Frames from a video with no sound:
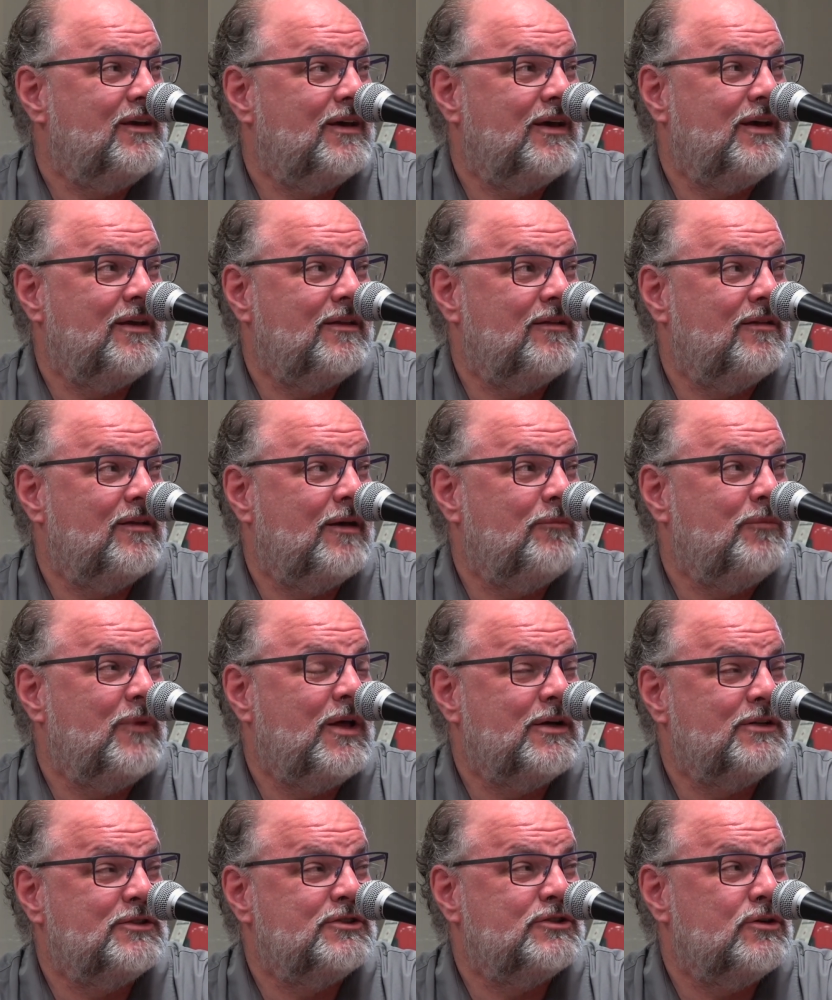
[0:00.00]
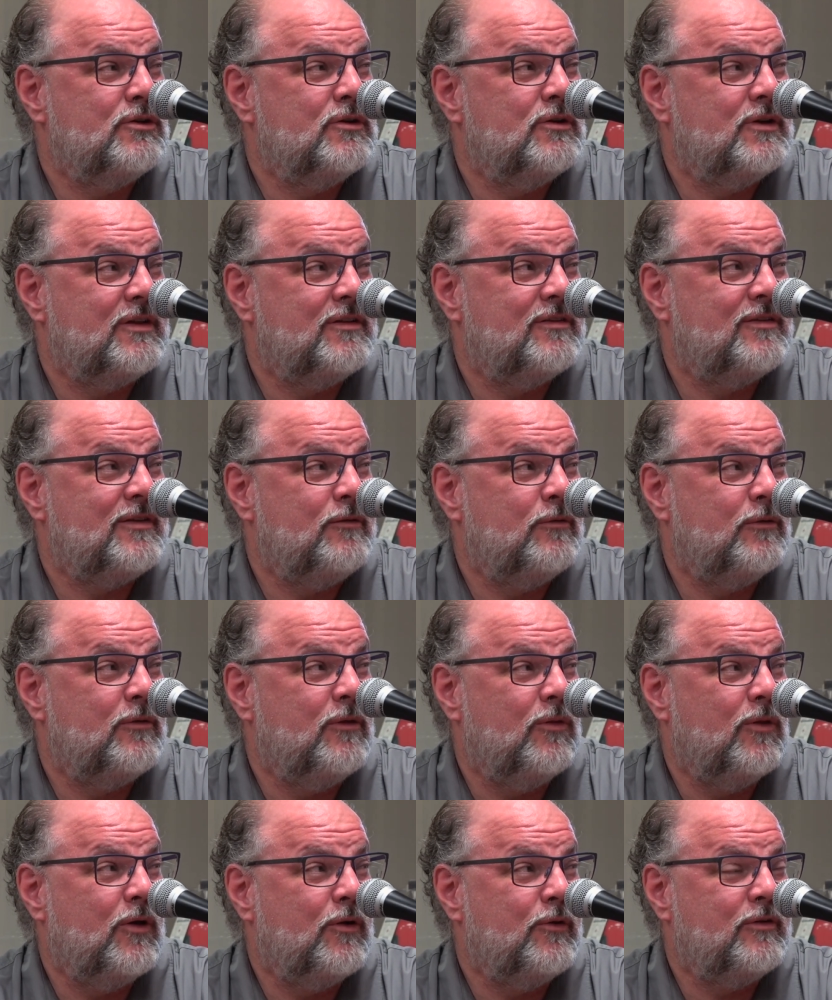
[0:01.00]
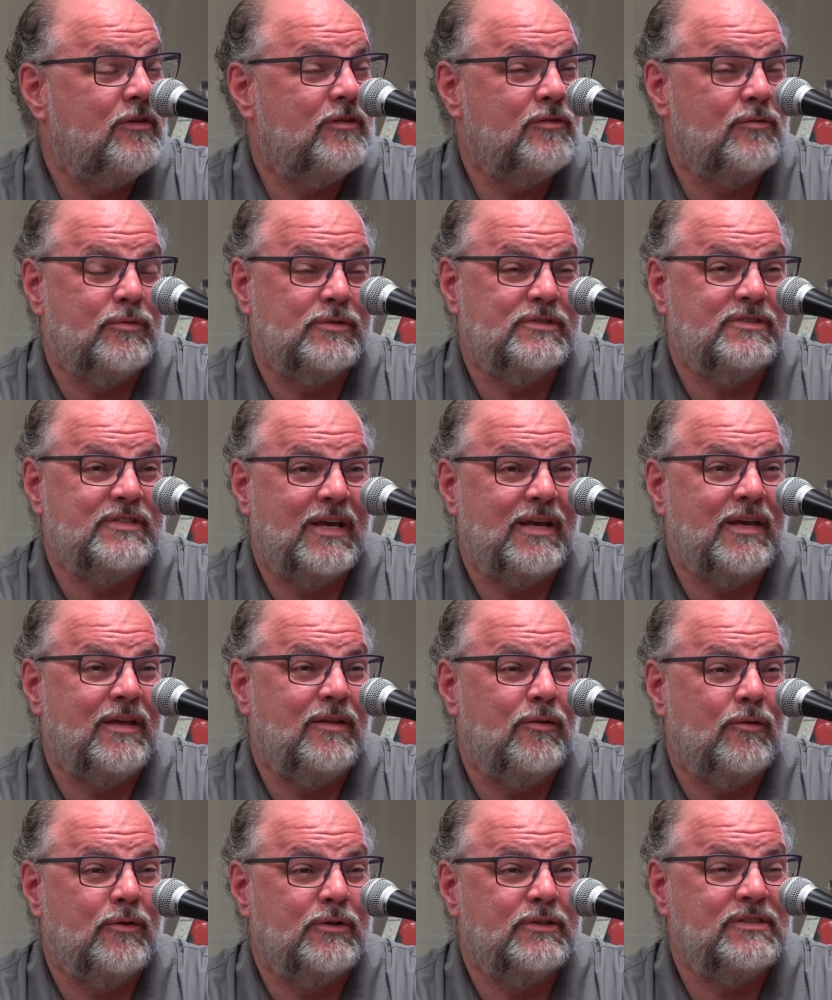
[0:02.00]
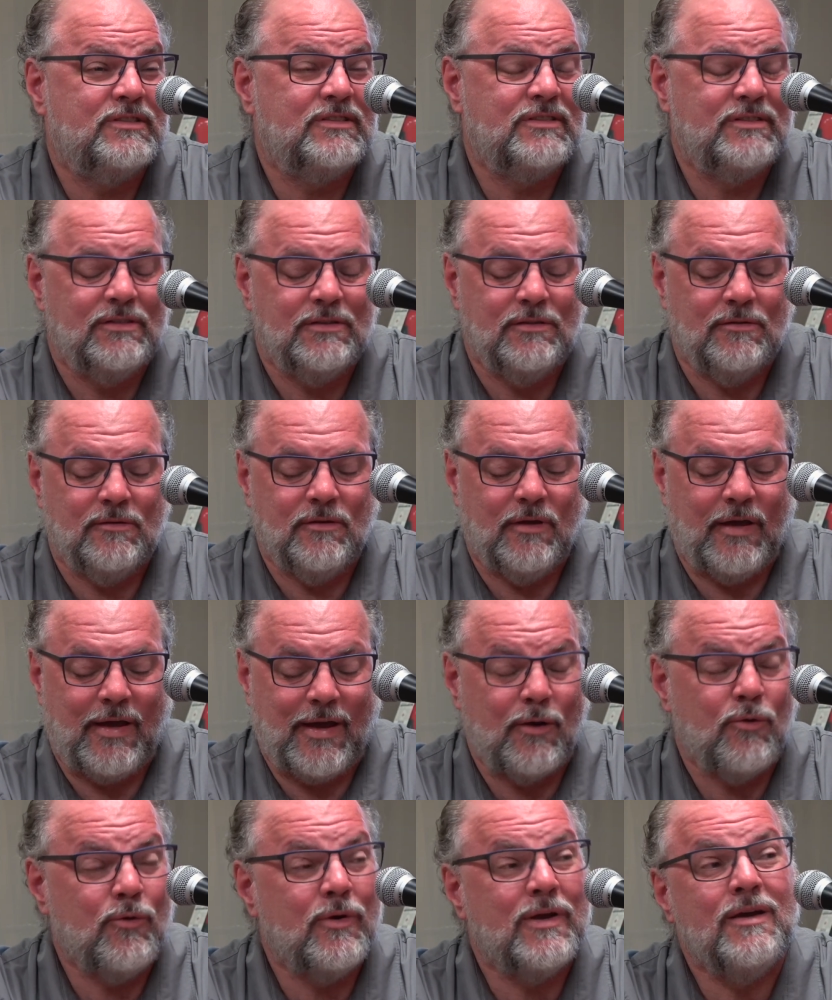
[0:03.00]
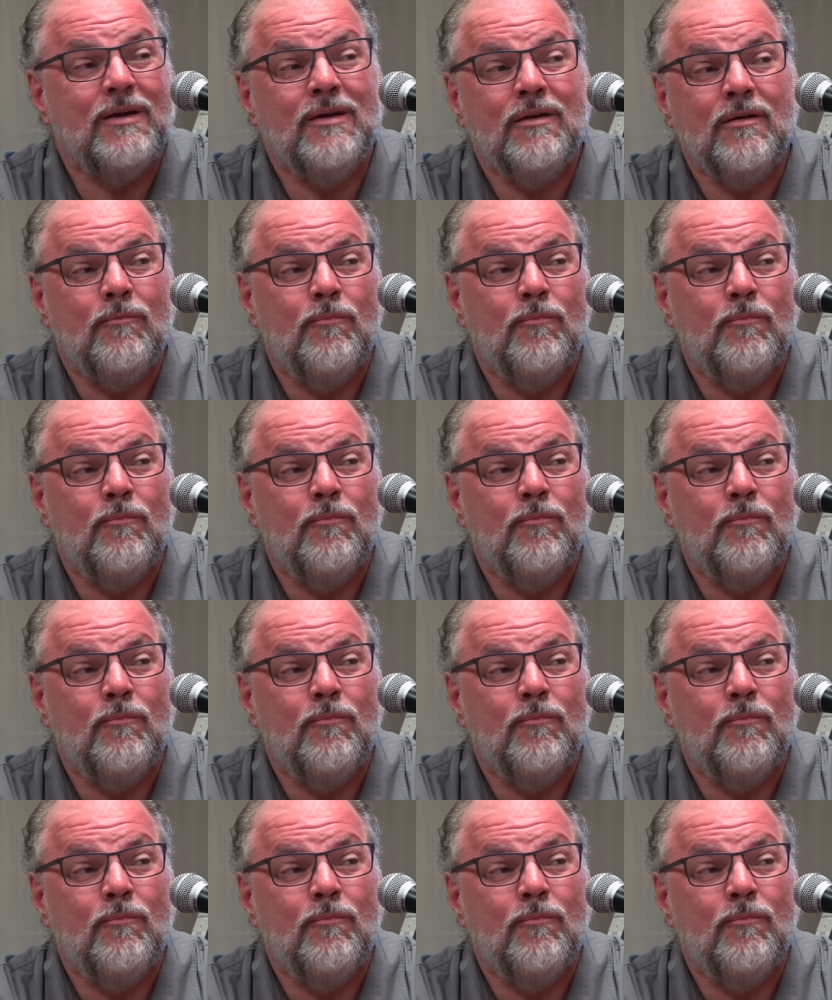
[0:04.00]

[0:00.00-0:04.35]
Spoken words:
I'm not sure, it's either the largest or second largest area